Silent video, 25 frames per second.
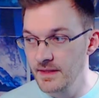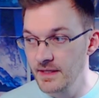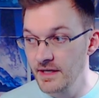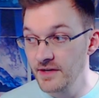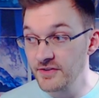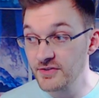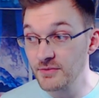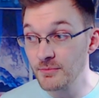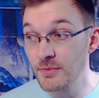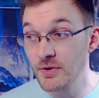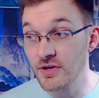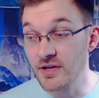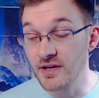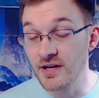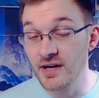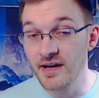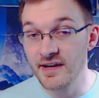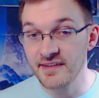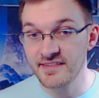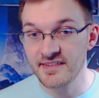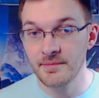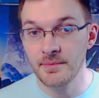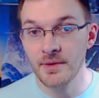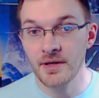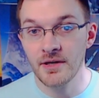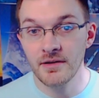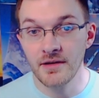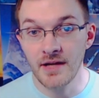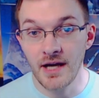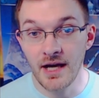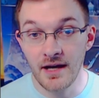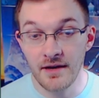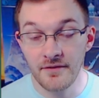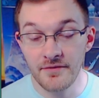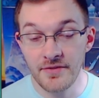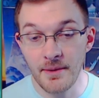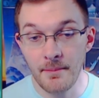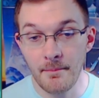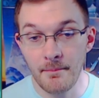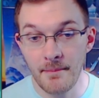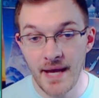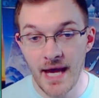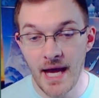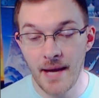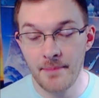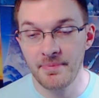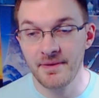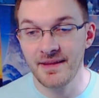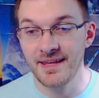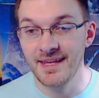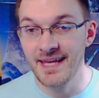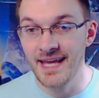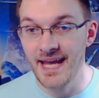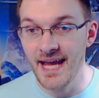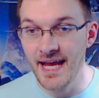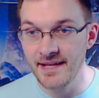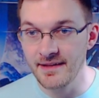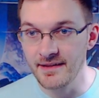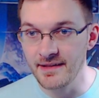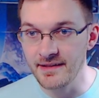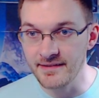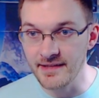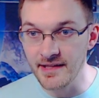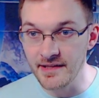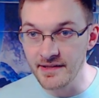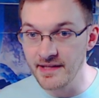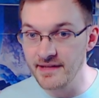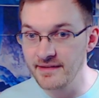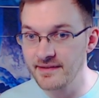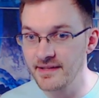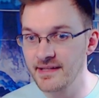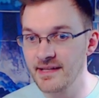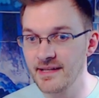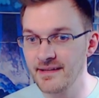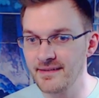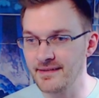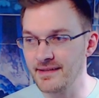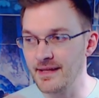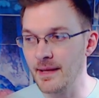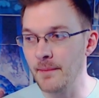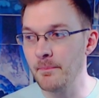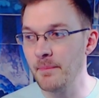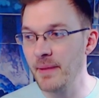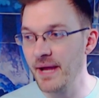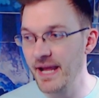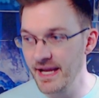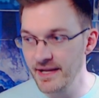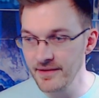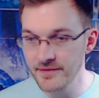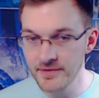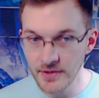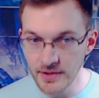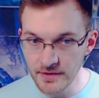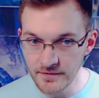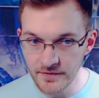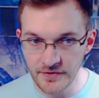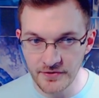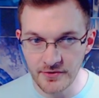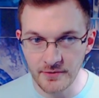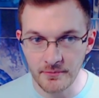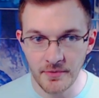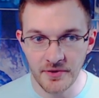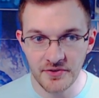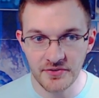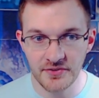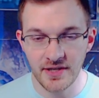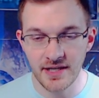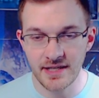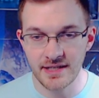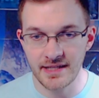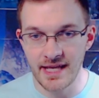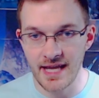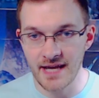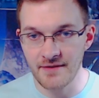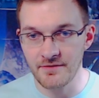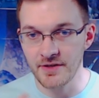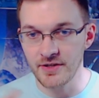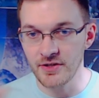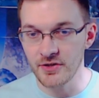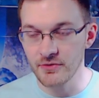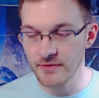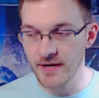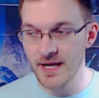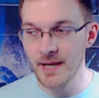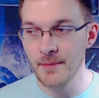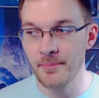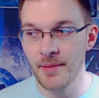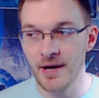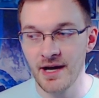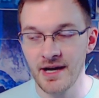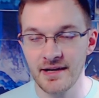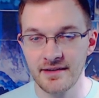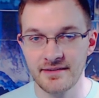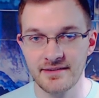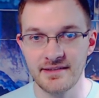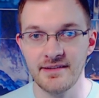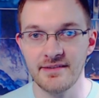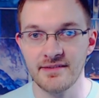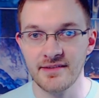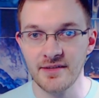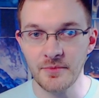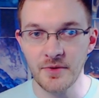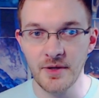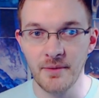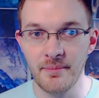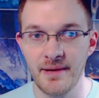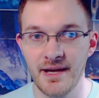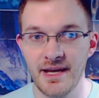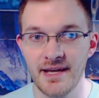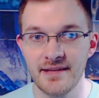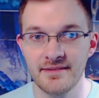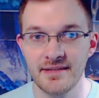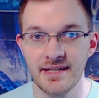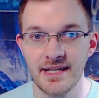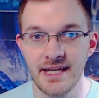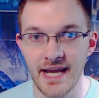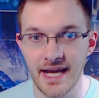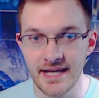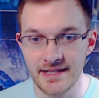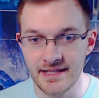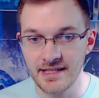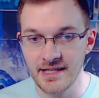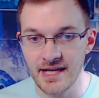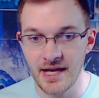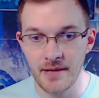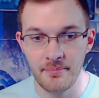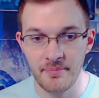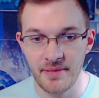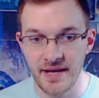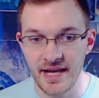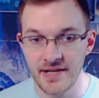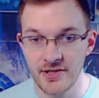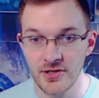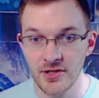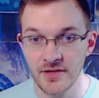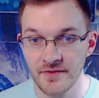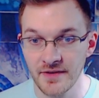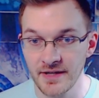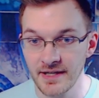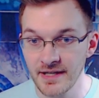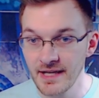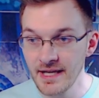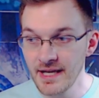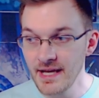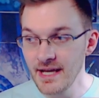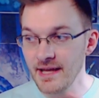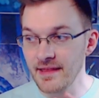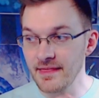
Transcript: Here's some more concept art of the map Catalyst. Now they said this is a paint over, so most likely they have a gray box in some capacity and they kind of paint over it.